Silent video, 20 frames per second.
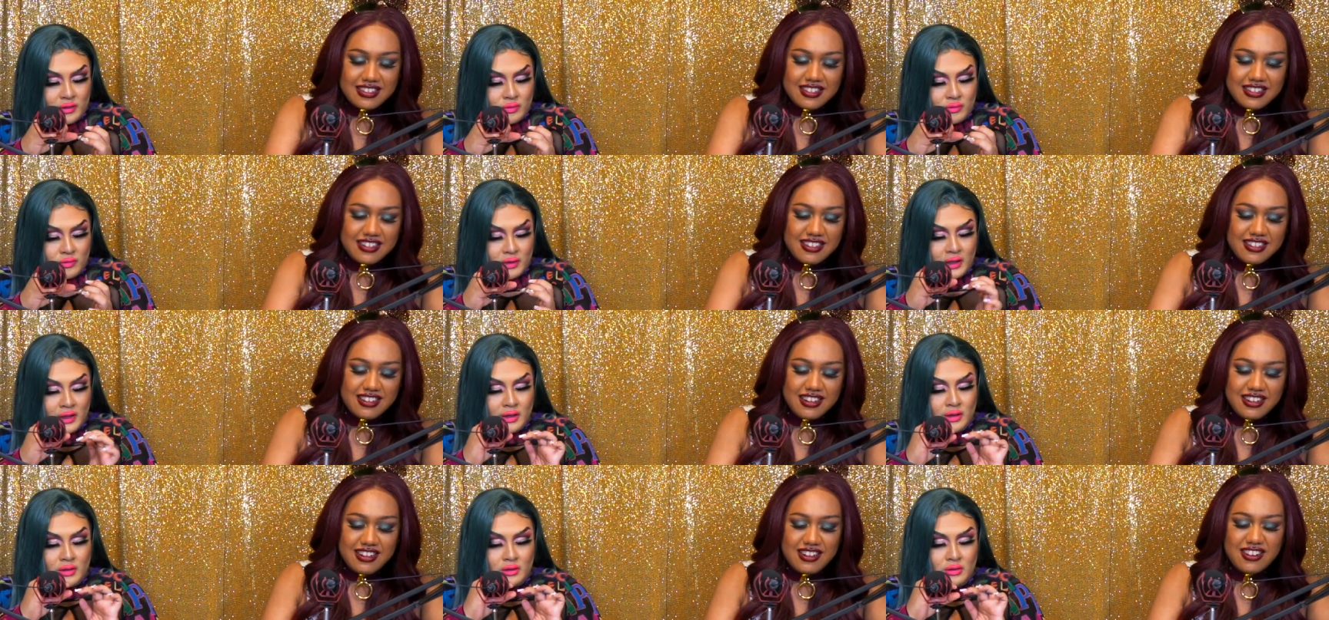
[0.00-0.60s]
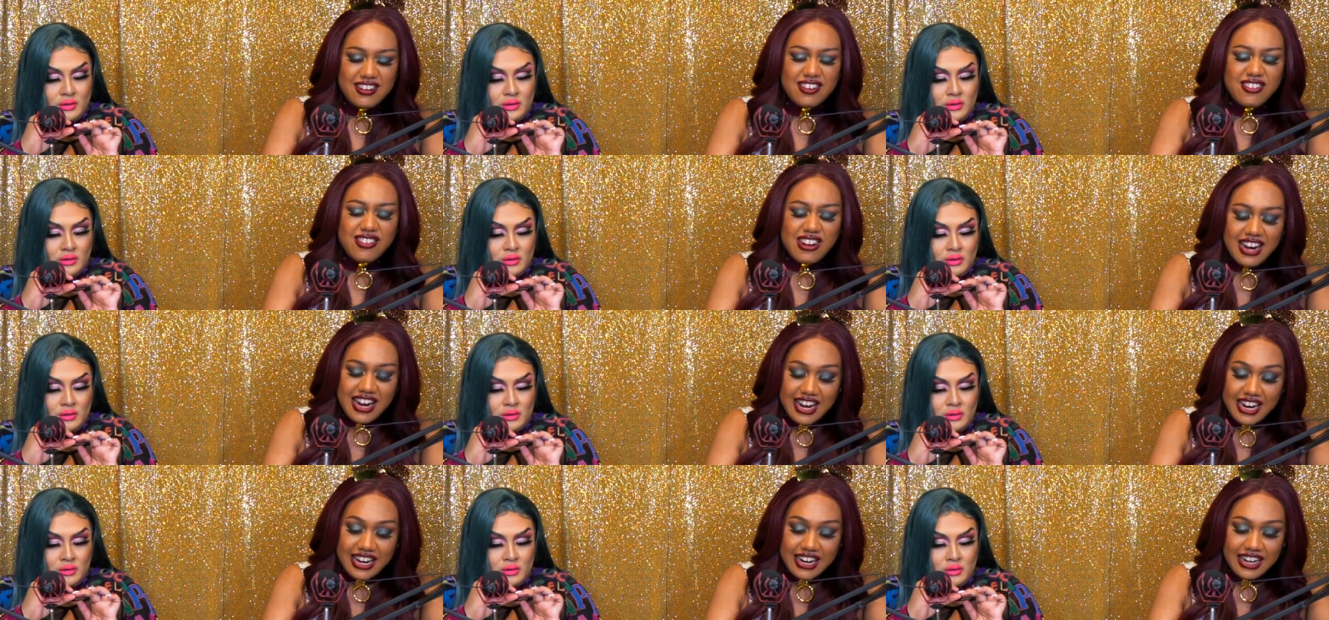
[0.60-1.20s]
Speaker 1: you, right?
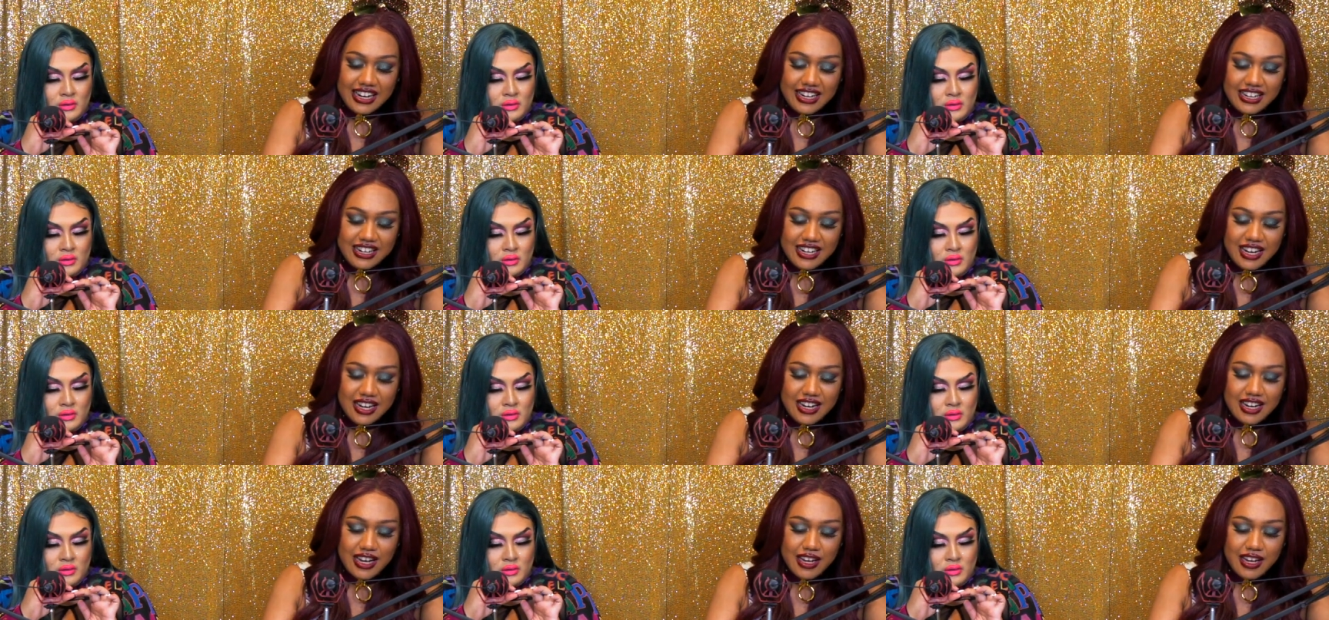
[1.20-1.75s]
Right. Yeah.